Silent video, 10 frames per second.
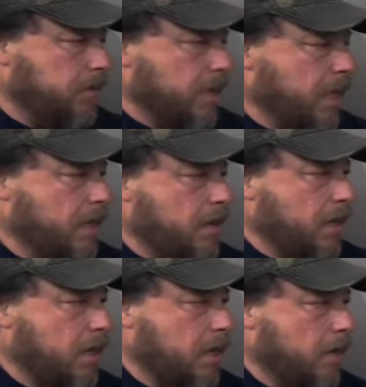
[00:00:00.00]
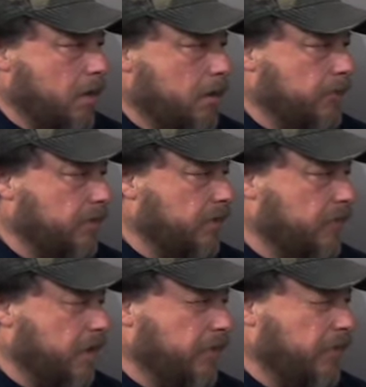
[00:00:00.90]
tank right here is like
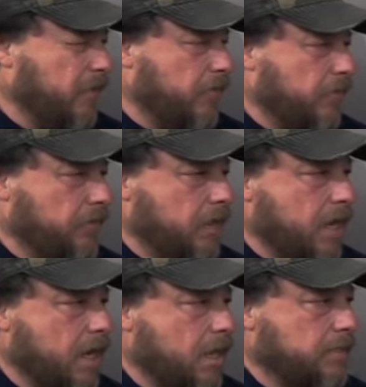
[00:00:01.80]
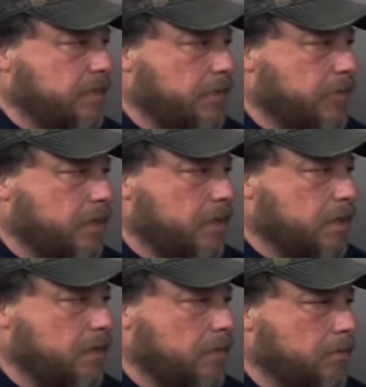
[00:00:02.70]
550 gallons, I think,
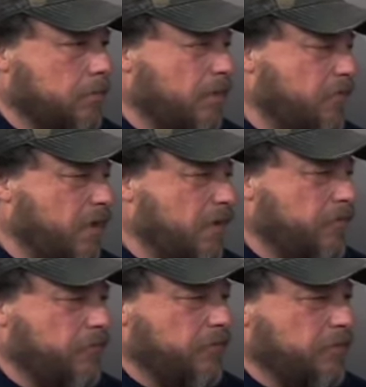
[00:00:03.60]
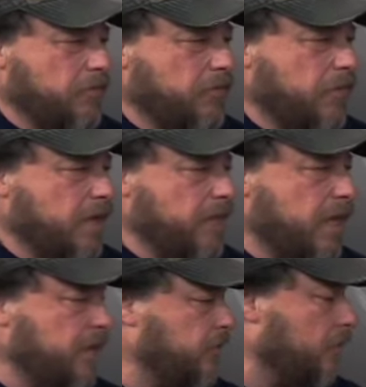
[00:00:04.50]
like 550,
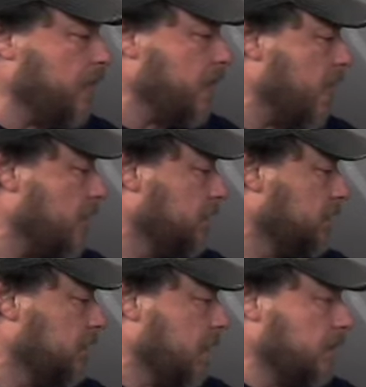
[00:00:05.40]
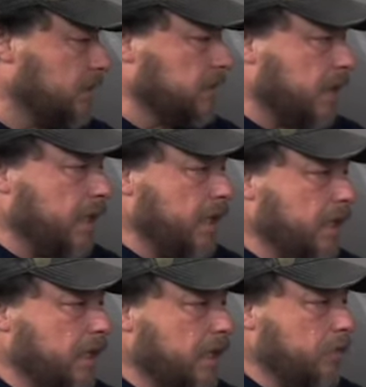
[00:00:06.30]
580, something like that.
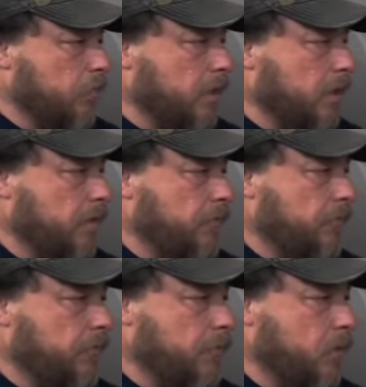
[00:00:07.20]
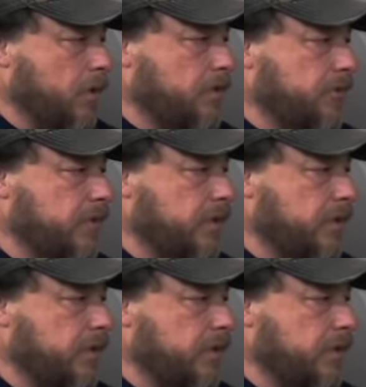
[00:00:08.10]
And we've put